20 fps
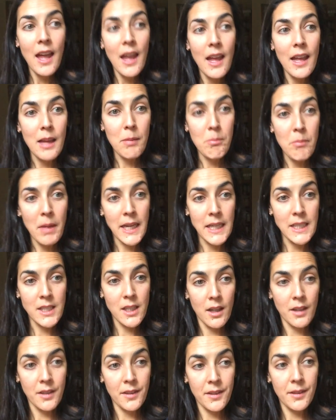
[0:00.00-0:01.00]
it made
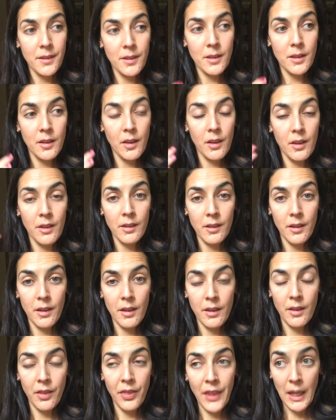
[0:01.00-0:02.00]
us
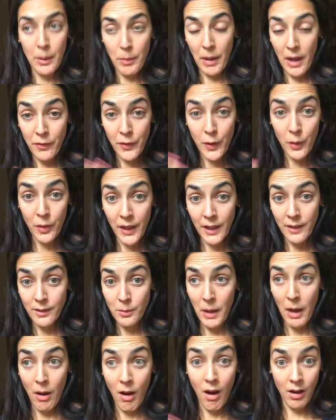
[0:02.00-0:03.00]
think about a few things
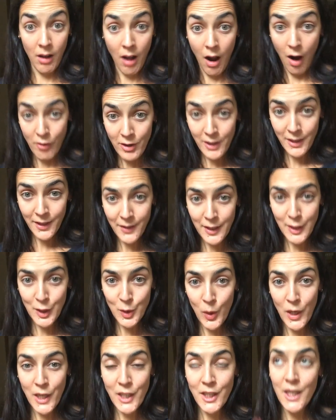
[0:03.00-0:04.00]
about our current
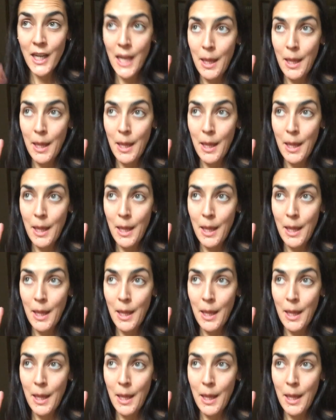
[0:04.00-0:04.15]
situation.